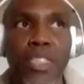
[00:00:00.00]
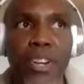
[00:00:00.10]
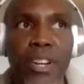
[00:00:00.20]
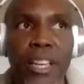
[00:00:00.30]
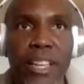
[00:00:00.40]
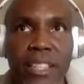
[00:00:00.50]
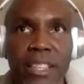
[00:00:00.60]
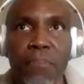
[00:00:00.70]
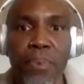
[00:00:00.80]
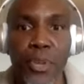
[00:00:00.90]
that there is
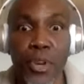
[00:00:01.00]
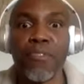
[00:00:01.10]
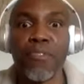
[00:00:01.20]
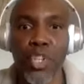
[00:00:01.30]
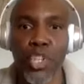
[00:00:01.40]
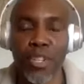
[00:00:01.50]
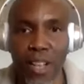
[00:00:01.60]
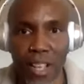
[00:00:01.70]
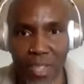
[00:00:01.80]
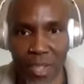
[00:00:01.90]
a pure version of
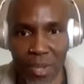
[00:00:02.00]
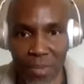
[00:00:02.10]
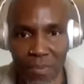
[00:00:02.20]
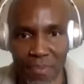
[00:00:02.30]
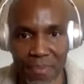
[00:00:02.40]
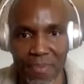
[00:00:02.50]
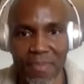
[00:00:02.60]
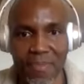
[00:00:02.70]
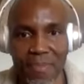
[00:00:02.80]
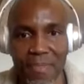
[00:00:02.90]
hustle.
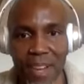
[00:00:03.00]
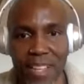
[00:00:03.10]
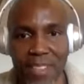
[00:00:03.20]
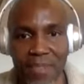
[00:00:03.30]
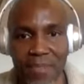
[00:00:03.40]
Right.